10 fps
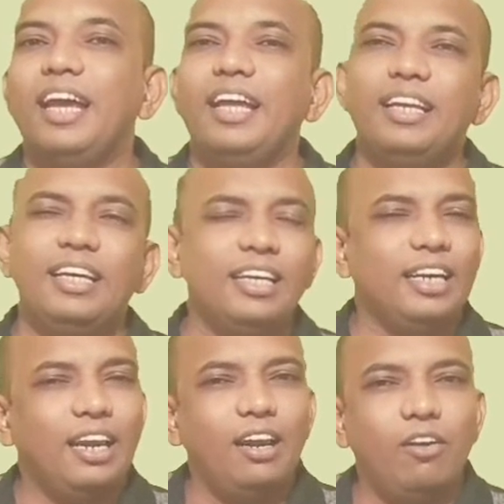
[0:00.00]

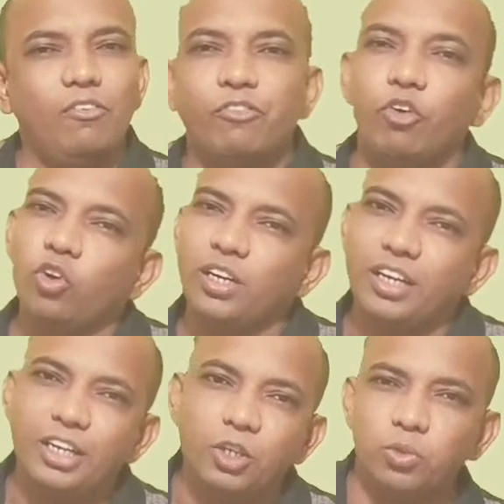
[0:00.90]
Then
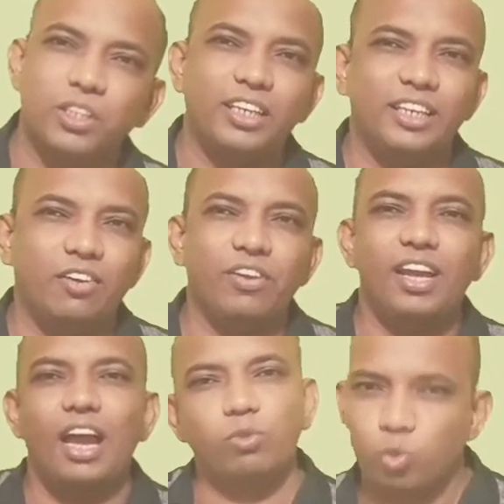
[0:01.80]
4 into 3,
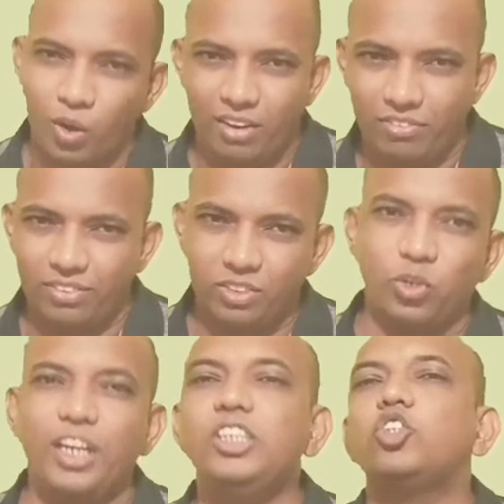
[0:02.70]
we have
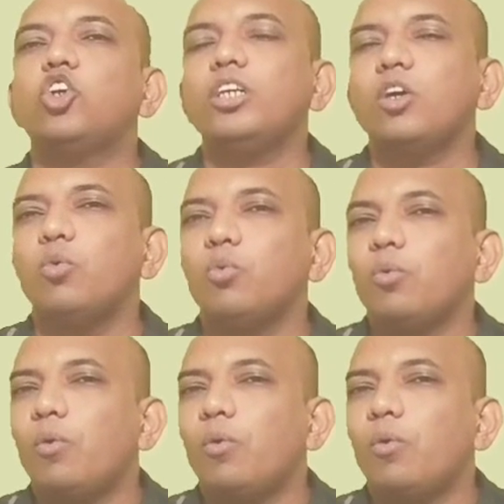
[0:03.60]
12. So in short